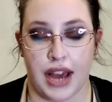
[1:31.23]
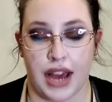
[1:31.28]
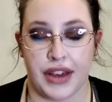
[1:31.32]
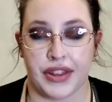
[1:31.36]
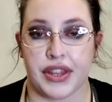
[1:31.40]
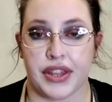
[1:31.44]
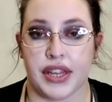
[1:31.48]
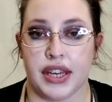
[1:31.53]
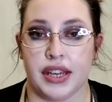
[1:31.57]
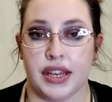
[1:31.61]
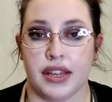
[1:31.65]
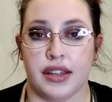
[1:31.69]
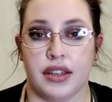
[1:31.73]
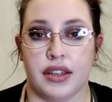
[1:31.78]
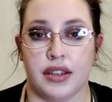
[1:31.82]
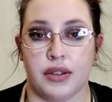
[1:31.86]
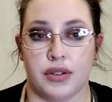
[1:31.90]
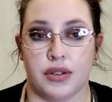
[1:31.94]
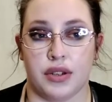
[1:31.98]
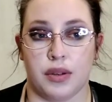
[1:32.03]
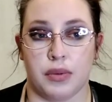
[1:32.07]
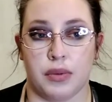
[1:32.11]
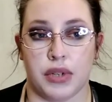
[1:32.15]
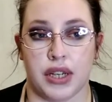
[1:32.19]
I think the
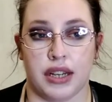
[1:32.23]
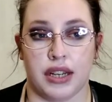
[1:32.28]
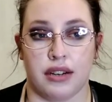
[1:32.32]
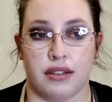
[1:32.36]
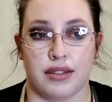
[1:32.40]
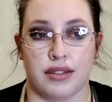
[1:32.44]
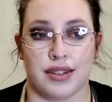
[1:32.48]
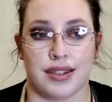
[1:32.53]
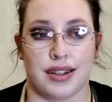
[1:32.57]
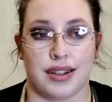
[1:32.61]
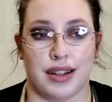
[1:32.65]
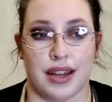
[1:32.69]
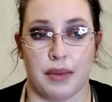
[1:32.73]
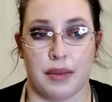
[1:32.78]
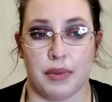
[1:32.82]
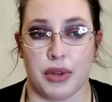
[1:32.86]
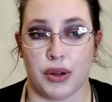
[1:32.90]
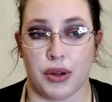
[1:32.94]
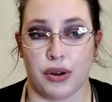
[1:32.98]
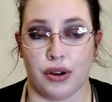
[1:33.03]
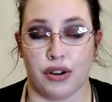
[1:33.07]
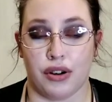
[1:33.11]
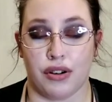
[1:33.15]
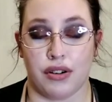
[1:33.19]
YouTube channel is Glam
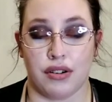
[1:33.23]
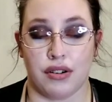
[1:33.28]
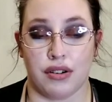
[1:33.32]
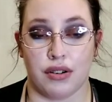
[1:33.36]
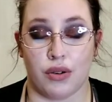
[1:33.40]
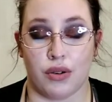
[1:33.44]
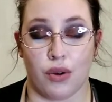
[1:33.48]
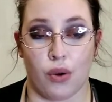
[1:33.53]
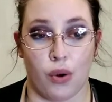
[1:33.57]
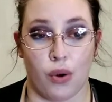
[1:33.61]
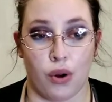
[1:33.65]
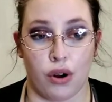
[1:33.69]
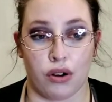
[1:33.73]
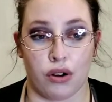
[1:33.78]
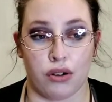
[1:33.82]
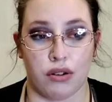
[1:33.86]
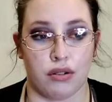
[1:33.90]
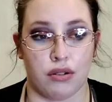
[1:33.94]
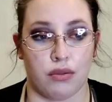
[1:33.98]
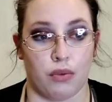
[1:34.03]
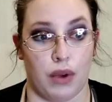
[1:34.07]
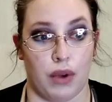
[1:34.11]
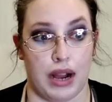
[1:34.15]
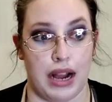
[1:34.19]
and Girl,
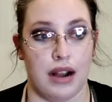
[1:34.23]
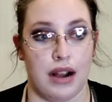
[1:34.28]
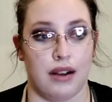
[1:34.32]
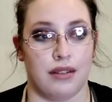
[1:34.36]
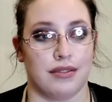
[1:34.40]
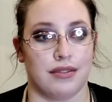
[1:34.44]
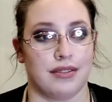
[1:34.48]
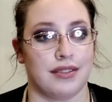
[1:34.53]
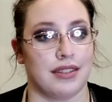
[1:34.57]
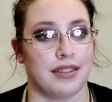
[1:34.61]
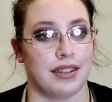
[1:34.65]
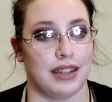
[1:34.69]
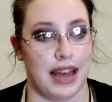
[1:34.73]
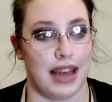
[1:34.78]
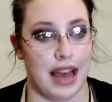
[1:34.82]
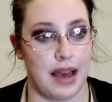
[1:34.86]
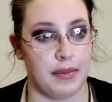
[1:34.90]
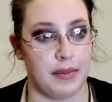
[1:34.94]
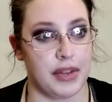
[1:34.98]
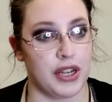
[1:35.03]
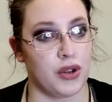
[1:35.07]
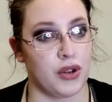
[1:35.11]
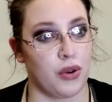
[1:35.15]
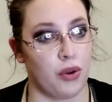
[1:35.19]
Gore, wow,
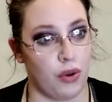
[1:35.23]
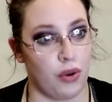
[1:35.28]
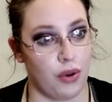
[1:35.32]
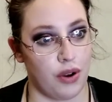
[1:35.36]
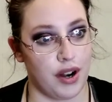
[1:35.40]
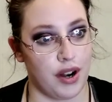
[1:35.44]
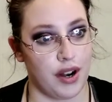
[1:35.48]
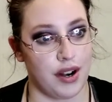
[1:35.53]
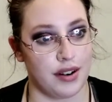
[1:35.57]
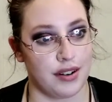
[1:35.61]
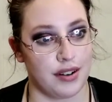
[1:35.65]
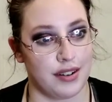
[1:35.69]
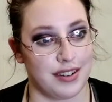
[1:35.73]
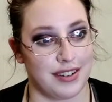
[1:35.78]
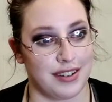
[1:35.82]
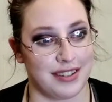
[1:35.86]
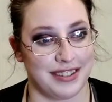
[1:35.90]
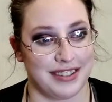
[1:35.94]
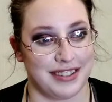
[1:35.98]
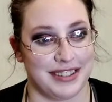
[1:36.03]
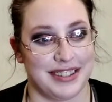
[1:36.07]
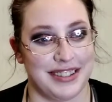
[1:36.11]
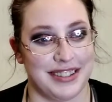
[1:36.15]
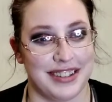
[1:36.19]
Glam and Gore?
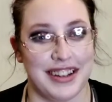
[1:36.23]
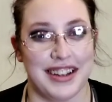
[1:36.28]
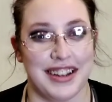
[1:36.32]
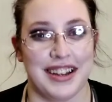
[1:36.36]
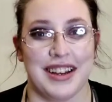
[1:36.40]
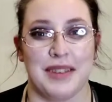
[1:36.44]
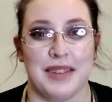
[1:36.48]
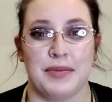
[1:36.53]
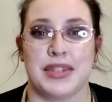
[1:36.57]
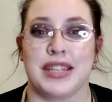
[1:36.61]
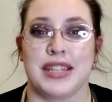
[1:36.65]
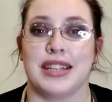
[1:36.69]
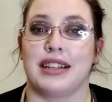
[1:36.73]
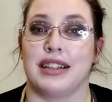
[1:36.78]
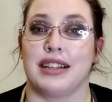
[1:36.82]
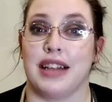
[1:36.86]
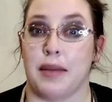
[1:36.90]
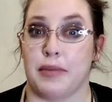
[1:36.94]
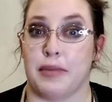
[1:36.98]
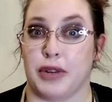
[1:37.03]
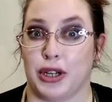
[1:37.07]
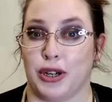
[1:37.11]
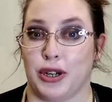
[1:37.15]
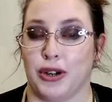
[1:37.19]
I said
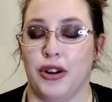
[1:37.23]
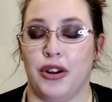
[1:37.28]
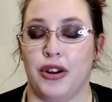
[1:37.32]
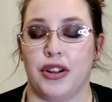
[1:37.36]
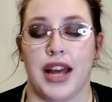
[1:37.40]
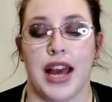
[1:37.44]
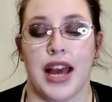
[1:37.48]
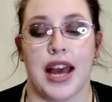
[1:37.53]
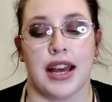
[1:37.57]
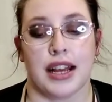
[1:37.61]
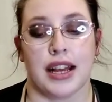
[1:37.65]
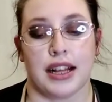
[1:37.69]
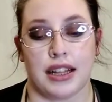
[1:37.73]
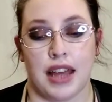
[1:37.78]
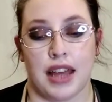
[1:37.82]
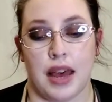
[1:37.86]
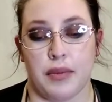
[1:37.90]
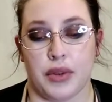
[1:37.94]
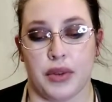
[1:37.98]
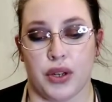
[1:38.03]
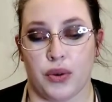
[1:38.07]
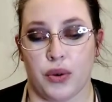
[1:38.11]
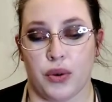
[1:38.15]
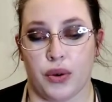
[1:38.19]
Glam and Girl.
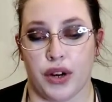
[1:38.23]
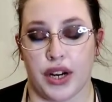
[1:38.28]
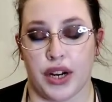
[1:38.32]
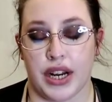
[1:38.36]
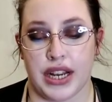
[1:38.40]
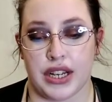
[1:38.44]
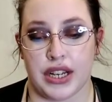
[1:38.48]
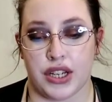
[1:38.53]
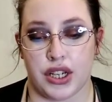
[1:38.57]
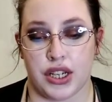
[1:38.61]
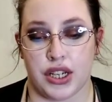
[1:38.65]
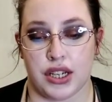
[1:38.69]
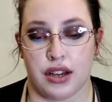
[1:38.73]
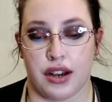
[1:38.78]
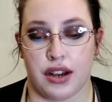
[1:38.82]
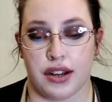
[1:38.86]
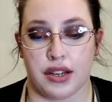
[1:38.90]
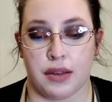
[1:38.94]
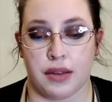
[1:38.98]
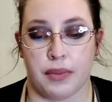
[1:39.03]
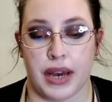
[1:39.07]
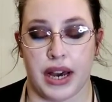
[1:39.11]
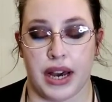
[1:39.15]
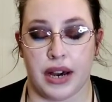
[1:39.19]
Glam and Gore, and she
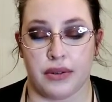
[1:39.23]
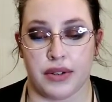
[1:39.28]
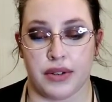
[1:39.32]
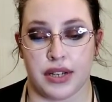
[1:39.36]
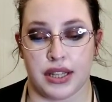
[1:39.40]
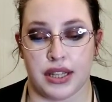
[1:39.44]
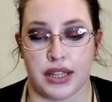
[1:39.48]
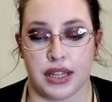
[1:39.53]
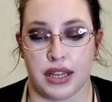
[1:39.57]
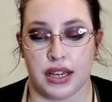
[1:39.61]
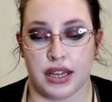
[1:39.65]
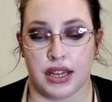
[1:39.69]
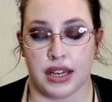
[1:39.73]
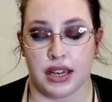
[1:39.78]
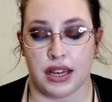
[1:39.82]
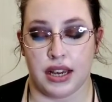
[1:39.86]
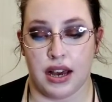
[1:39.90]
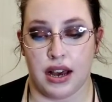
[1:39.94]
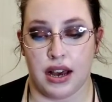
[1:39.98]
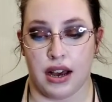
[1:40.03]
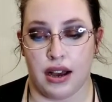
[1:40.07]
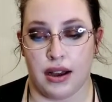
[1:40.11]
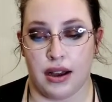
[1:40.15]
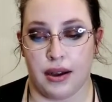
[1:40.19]
talked about the,
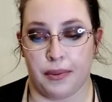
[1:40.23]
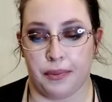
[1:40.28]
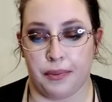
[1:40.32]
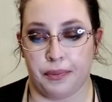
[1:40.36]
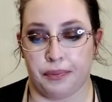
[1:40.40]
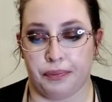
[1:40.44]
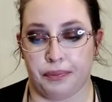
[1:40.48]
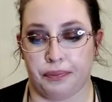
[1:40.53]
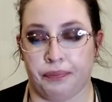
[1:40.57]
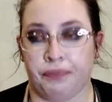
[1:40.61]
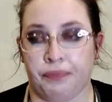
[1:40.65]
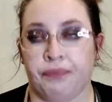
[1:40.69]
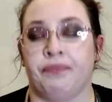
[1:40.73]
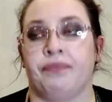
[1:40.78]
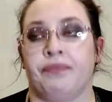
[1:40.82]
um,